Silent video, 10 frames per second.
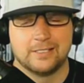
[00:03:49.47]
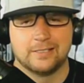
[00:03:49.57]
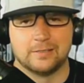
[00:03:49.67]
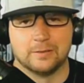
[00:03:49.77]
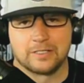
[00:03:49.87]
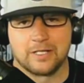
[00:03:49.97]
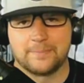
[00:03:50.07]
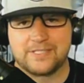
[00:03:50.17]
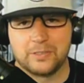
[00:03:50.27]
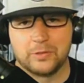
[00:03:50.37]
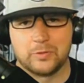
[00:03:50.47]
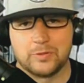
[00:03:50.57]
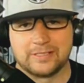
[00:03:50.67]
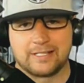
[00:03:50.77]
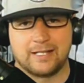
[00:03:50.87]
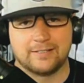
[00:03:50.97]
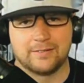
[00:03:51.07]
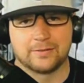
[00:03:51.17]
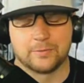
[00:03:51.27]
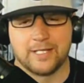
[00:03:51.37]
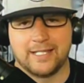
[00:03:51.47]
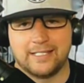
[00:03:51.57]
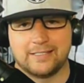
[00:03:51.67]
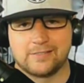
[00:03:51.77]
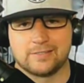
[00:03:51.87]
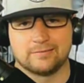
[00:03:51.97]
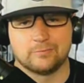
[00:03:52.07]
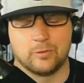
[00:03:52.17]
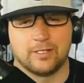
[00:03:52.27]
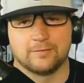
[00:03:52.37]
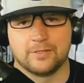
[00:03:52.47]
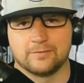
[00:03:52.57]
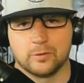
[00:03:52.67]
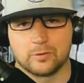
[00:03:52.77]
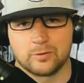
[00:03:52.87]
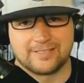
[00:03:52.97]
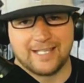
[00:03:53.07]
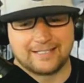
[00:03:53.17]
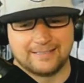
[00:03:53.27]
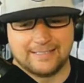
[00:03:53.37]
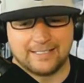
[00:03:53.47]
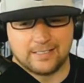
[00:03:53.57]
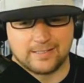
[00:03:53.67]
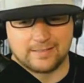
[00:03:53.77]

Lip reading: look up to and kind of their range and whatever their vocal technique is.